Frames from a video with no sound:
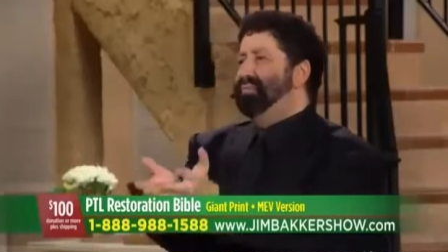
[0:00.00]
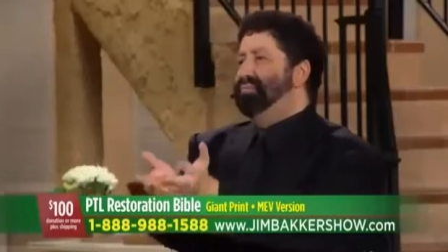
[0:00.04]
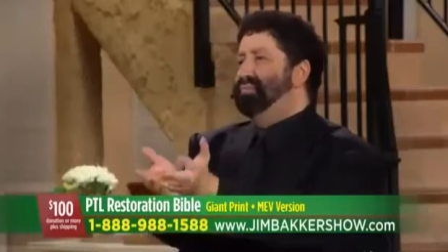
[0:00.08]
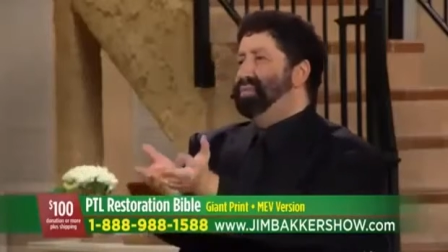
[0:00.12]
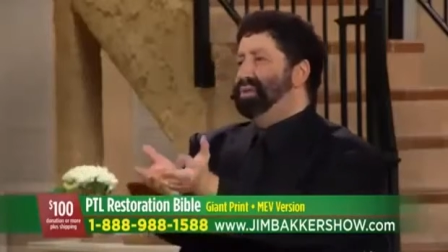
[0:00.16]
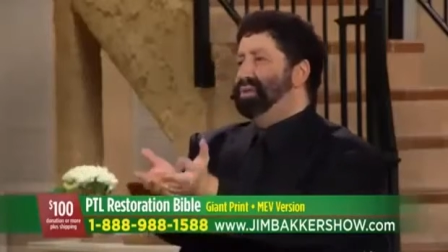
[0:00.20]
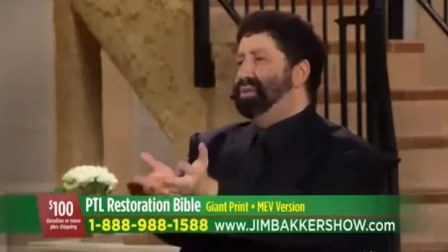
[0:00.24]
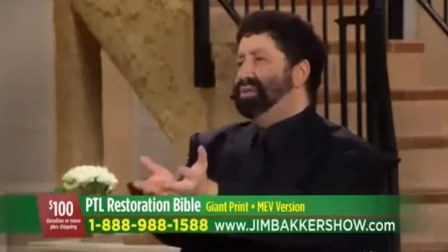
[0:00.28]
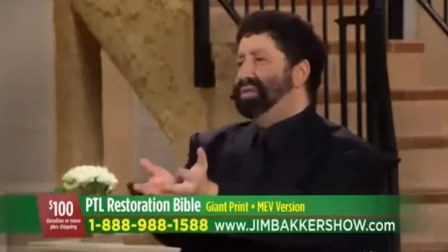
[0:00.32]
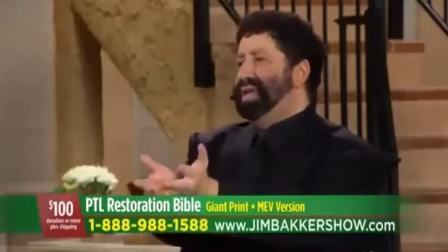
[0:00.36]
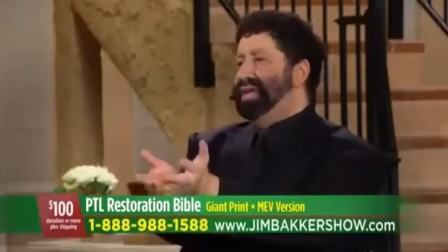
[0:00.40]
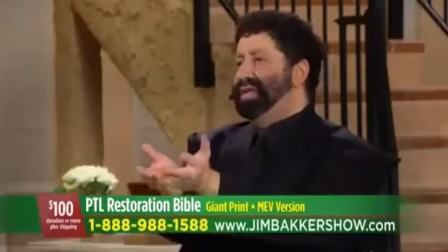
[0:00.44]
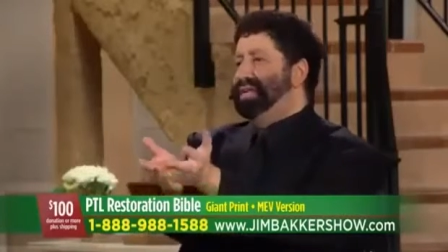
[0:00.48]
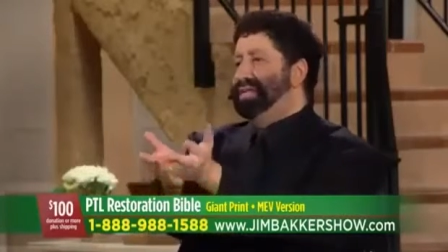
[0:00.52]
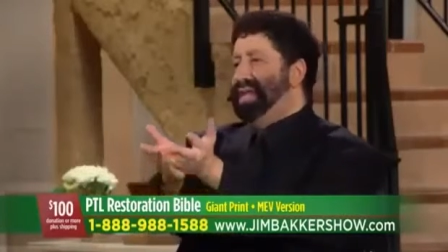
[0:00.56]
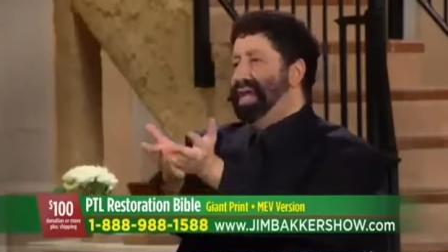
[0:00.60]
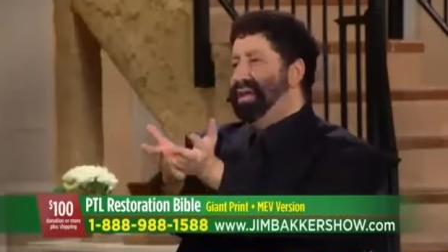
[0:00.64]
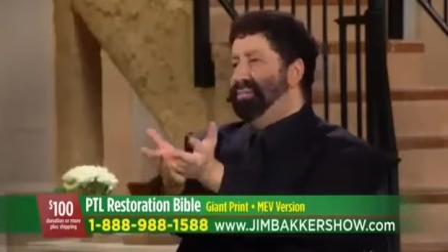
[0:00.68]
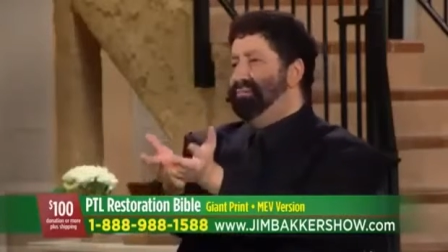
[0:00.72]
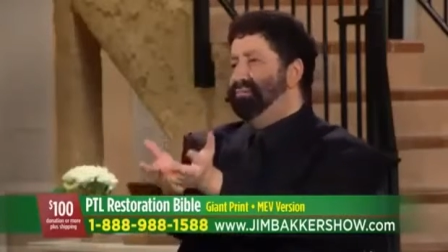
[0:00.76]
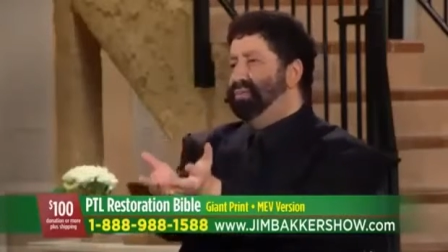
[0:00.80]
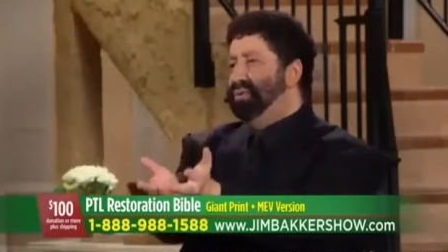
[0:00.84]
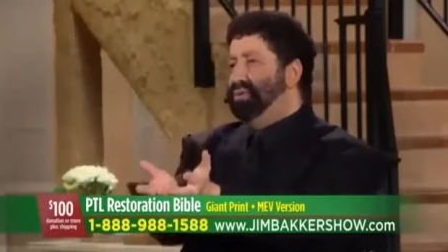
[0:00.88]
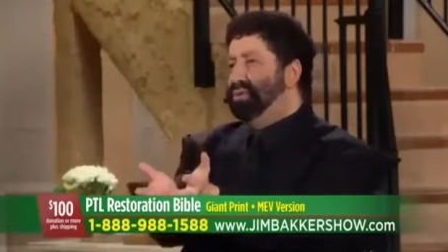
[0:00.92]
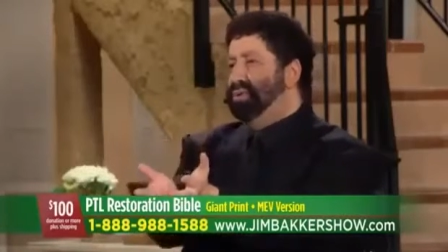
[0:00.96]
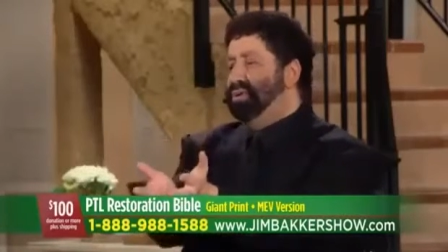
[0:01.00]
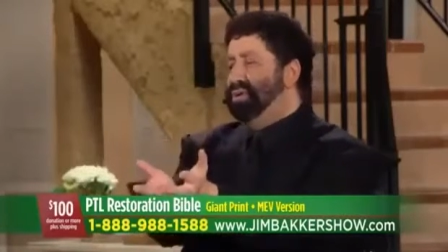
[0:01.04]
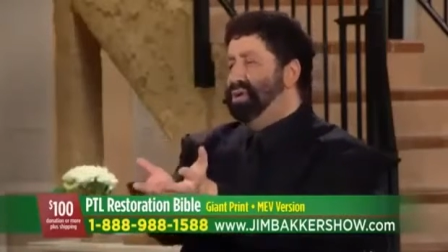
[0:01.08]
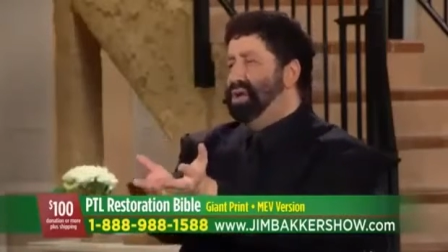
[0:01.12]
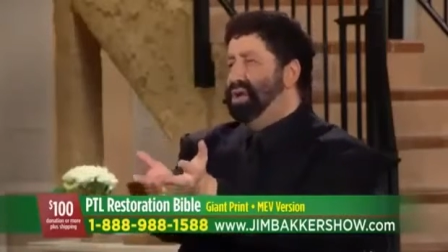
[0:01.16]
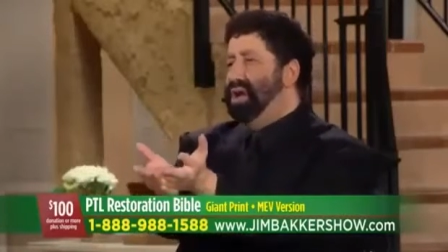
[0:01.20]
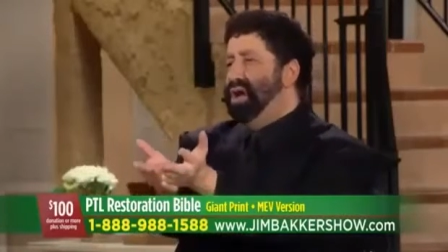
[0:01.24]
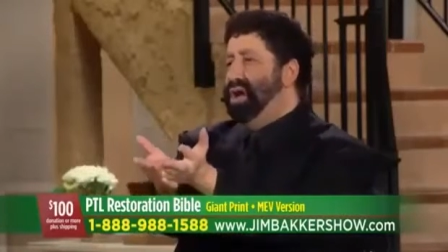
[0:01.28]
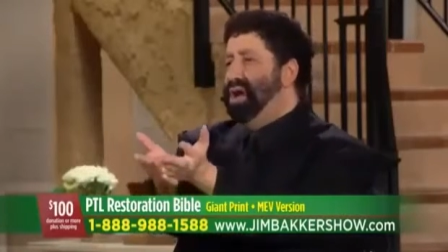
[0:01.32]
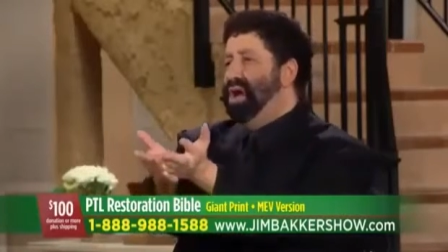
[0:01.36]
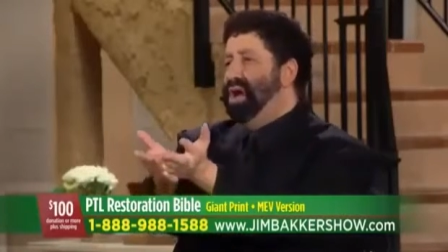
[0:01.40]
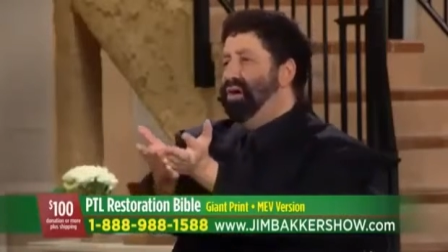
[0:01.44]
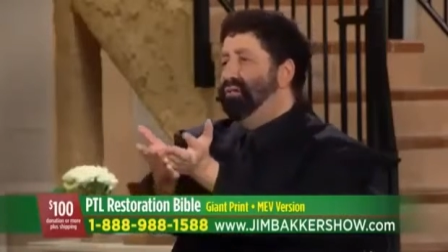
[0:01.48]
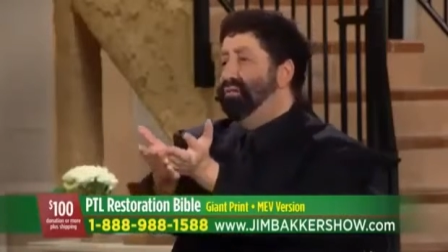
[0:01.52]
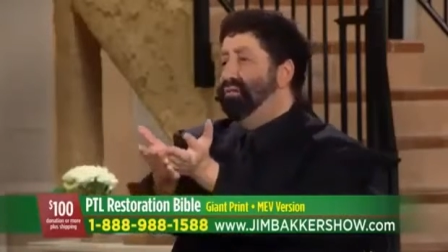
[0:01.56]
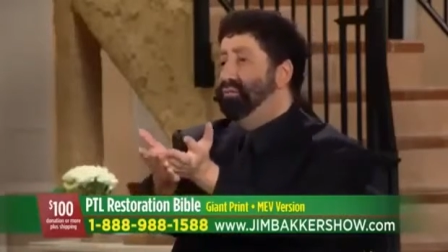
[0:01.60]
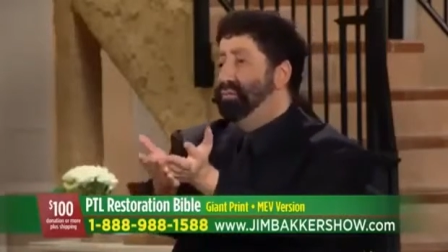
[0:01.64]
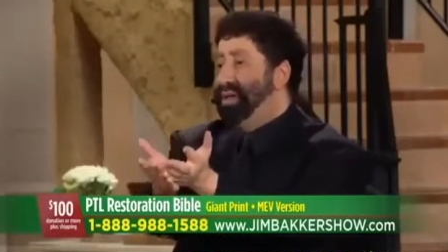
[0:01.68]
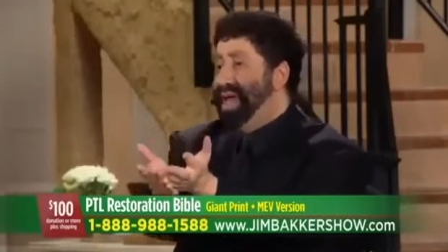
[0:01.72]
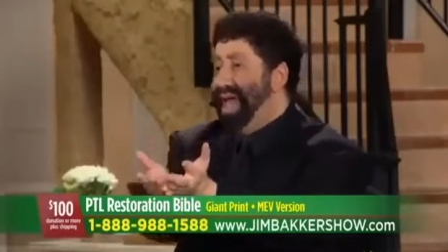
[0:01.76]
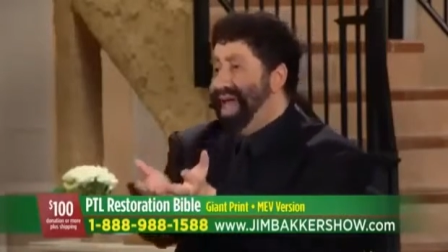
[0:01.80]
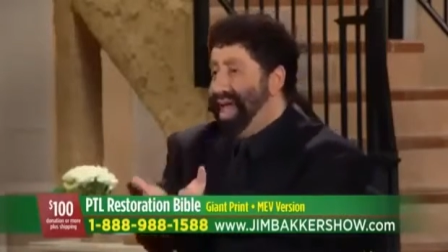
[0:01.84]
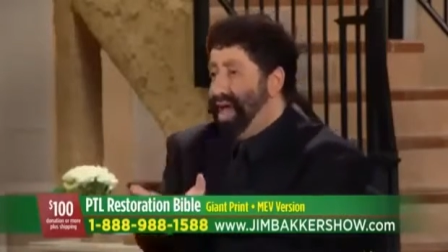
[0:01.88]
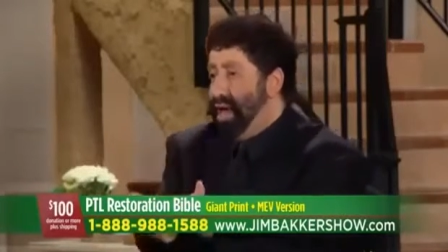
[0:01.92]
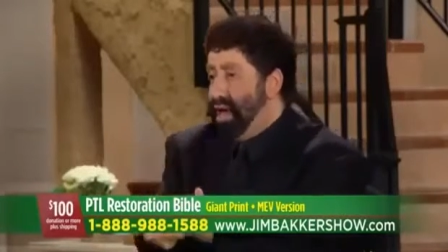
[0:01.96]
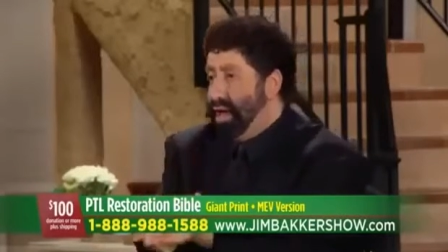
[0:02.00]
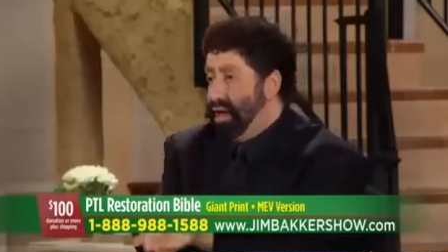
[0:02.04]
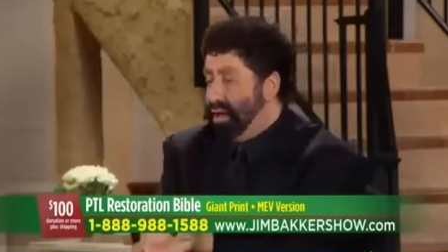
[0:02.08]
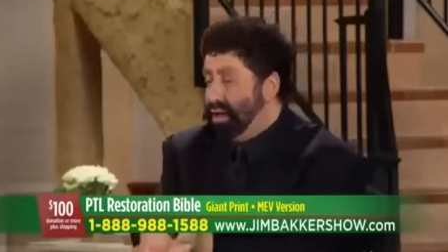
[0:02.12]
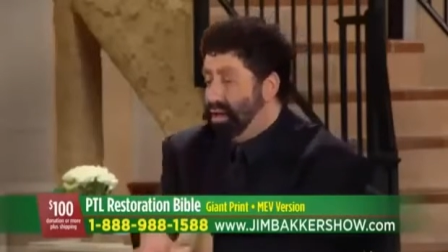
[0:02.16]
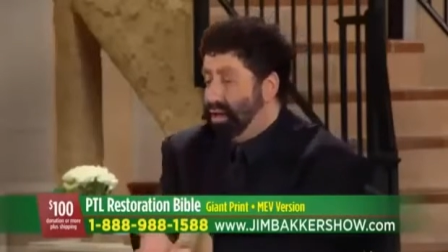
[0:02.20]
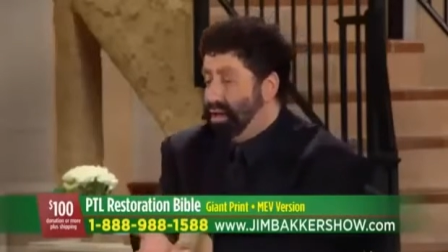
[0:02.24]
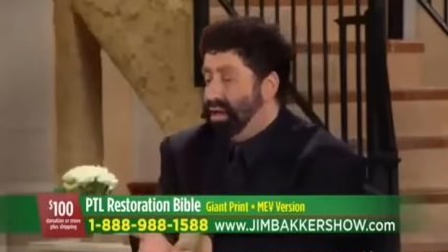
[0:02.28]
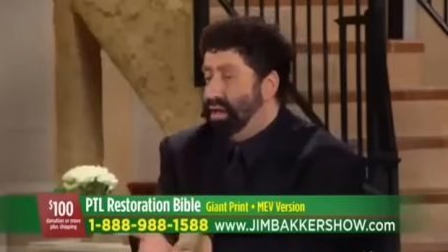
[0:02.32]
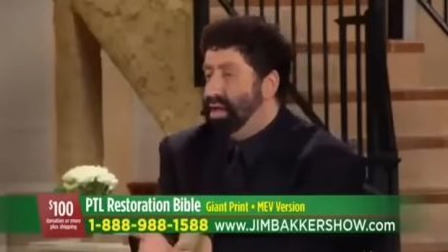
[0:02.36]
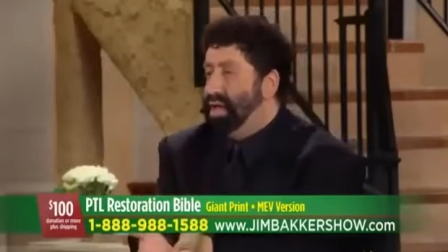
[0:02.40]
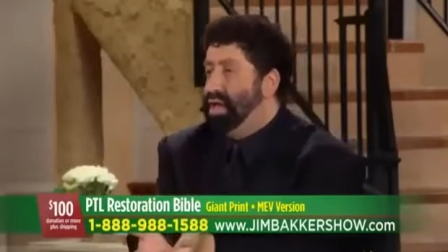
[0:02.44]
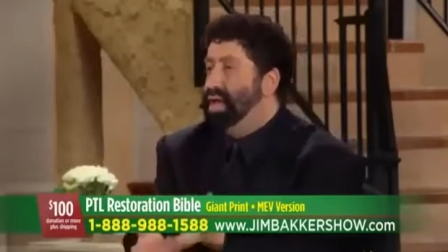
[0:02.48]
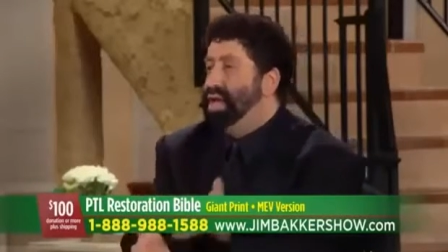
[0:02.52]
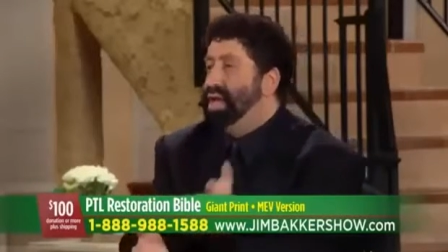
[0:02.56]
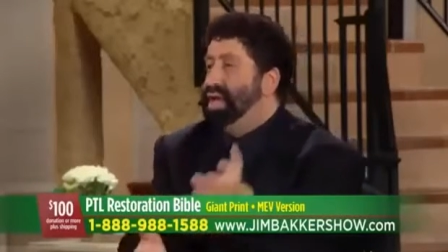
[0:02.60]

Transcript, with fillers: built a temple of Baal